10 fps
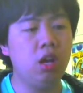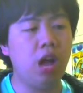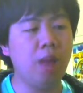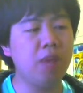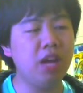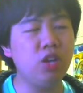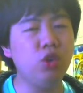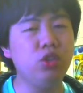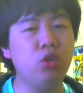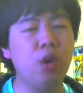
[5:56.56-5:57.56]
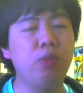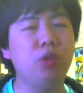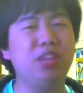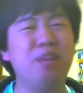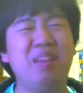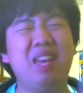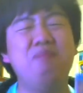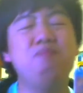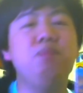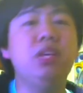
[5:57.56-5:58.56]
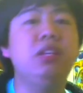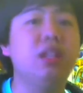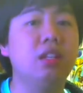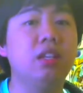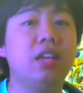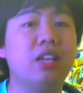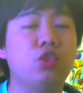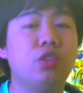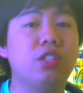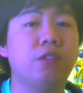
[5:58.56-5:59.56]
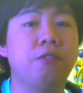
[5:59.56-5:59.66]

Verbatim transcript: I'm not going to upload them immediately as soon as they're